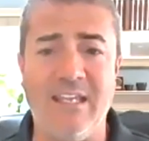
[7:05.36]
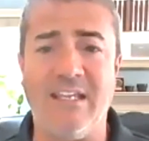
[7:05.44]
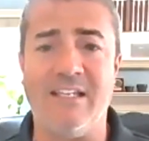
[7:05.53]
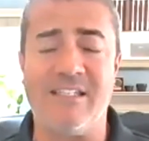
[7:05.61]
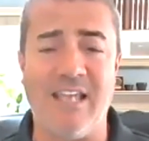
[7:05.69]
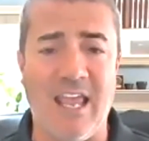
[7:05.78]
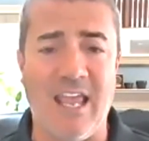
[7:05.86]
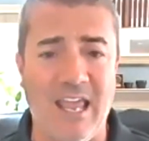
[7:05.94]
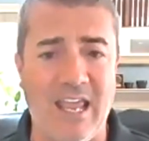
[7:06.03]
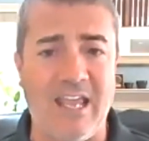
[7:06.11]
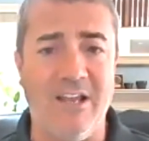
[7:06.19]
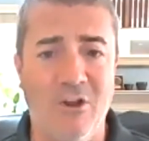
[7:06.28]
is
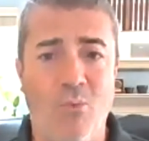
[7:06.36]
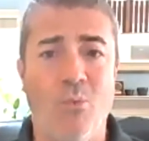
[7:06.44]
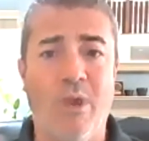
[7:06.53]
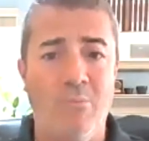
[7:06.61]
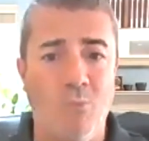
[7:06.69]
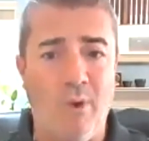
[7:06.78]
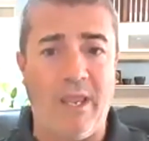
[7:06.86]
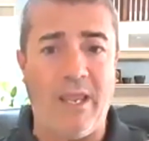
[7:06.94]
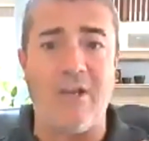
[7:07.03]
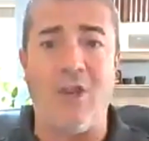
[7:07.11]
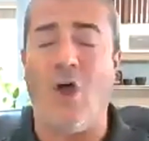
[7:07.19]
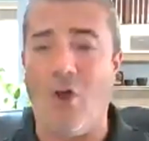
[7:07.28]
a win-win
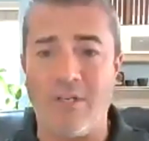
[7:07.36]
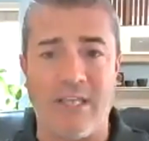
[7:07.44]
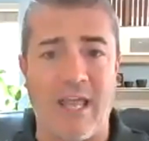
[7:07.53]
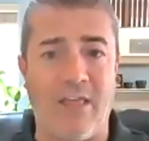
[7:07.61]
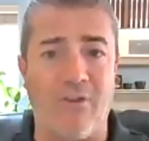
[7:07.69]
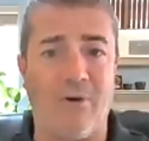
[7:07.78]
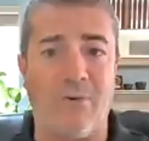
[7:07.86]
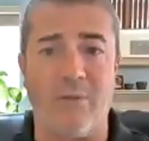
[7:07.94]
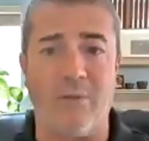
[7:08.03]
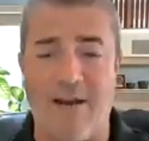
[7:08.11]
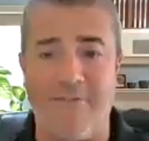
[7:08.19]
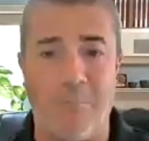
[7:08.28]
altogether with
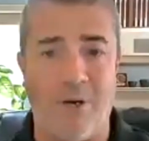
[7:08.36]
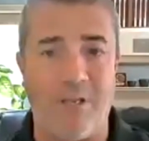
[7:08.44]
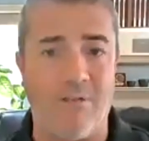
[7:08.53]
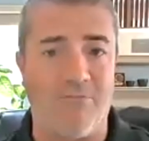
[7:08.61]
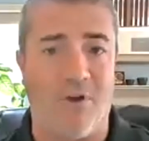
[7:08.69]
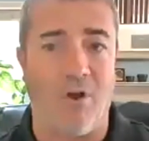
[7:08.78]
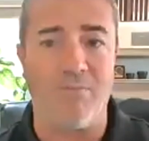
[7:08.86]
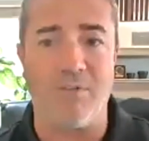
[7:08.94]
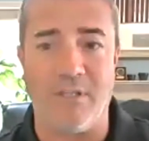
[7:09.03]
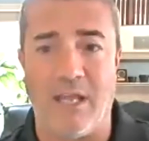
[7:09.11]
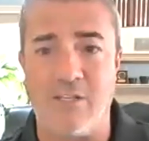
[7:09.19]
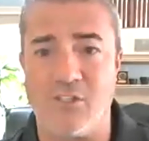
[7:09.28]
everybody involved in
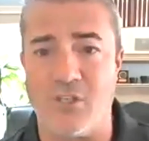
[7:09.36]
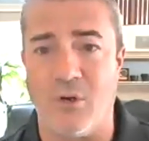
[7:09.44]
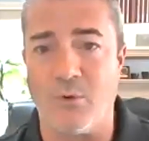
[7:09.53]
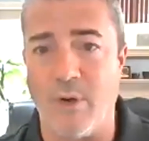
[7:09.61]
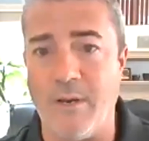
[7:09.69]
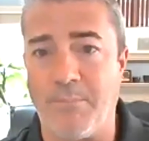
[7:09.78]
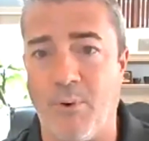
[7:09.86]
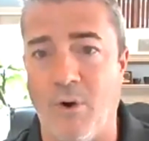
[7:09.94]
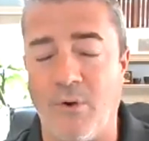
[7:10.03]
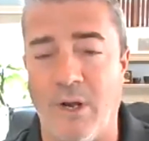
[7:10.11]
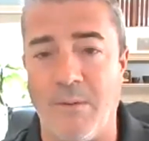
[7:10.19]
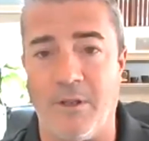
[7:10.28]
that. So great
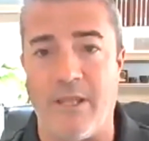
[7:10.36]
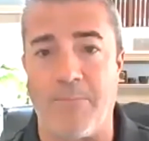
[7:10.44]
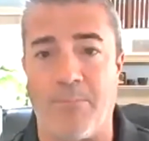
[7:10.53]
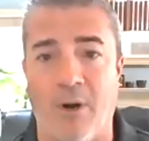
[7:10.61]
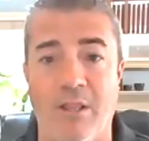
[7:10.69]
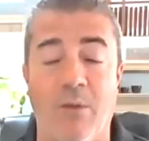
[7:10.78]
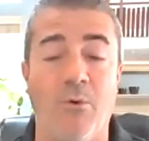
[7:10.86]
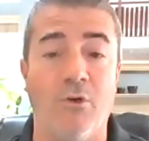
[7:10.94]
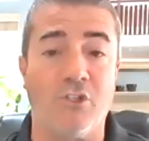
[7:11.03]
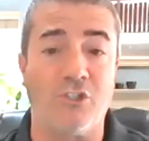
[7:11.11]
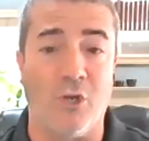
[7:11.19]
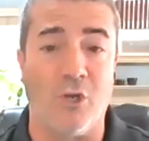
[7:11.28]
program on that, Brian. That really
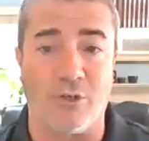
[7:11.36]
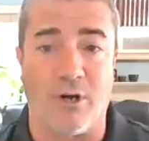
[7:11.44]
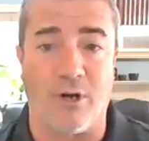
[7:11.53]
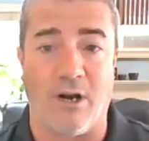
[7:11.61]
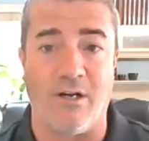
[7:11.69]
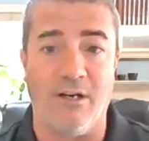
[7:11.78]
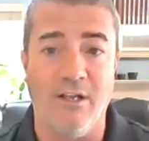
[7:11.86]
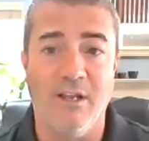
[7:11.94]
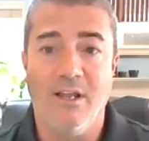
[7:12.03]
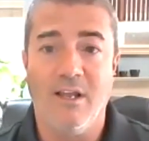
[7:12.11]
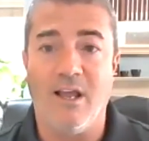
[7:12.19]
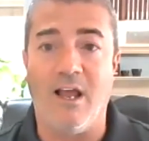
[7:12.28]
shows your heart
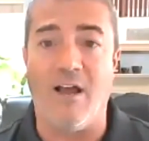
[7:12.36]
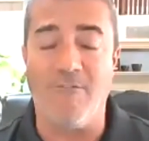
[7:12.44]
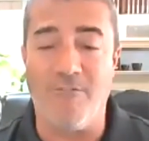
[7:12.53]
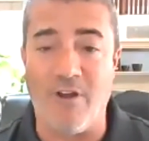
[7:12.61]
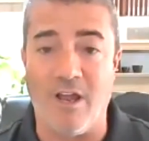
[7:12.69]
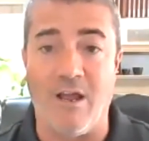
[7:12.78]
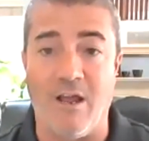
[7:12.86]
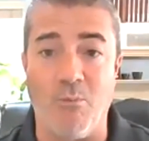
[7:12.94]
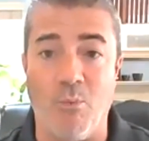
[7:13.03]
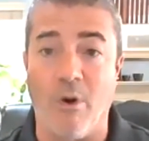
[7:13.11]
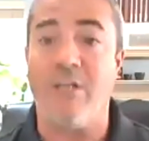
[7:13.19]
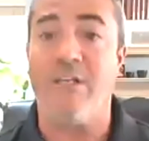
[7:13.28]
of
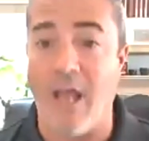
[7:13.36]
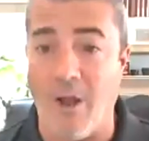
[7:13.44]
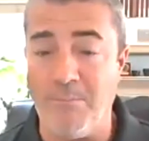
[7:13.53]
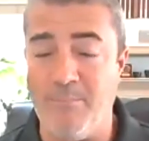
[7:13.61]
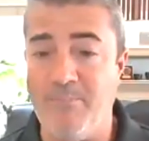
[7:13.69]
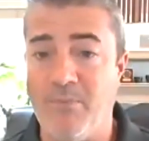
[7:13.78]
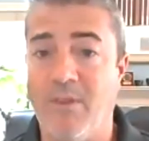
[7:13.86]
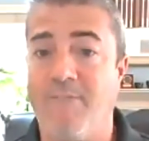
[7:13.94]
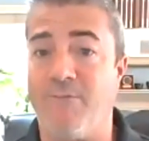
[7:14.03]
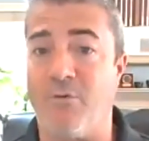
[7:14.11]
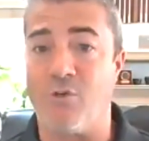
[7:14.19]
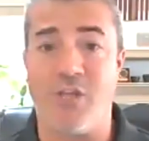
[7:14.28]
wanting to help
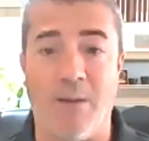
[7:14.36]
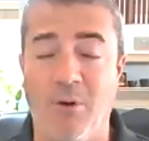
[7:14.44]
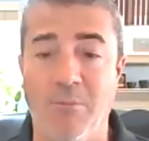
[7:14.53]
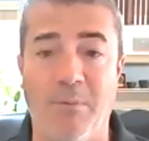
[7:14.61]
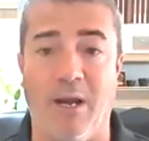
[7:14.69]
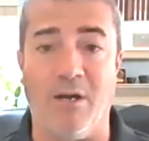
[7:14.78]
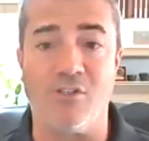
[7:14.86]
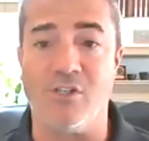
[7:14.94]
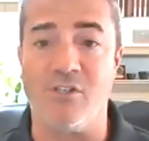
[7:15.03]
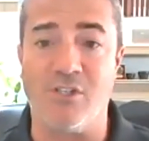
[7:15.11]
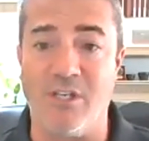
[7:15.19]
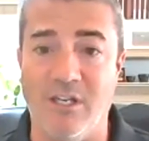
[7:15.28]
first-time homebuyers.
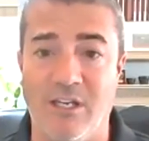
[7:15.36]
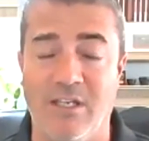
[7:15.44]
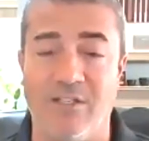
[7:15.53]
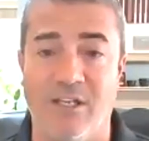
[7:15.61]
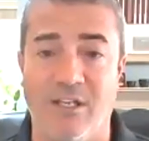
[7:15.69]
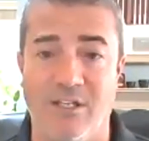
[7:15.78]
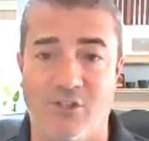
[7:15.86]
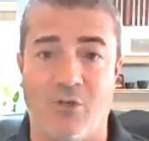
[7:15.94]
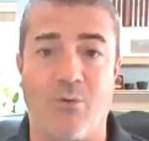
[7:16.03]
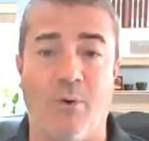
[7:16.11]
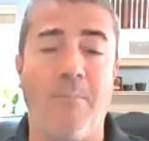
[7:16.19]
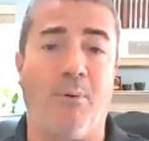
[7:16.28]
It's a
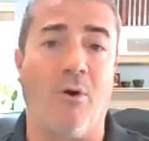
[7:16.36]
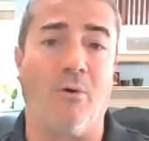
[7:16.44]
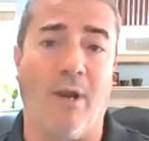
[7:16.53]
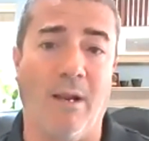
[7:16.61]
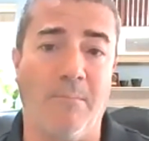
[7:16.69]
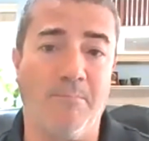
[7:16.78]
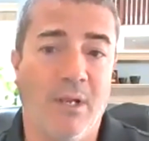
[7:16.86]
great program